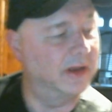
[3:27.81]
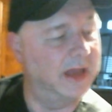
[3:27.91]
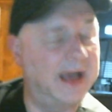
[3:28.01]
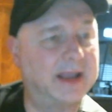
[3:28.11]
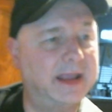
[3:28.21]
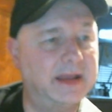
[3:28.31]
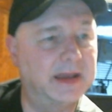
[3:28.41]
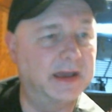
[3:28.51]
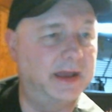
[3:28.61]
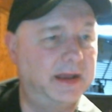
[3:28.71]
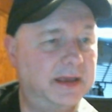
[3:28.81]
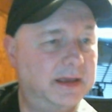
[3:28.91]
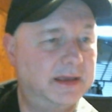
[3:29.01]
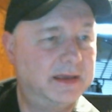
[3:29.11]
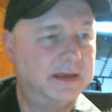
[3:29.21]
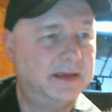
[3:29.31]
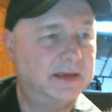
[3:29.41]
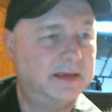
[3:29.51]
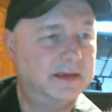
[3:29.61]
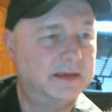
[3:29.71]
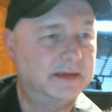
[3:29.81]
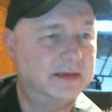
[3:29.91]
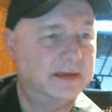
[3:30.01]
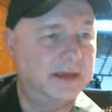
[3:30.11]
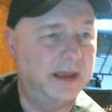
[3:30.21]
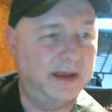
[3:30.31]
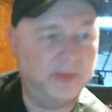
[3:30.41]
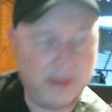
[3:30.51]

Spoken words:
a locking nut, and it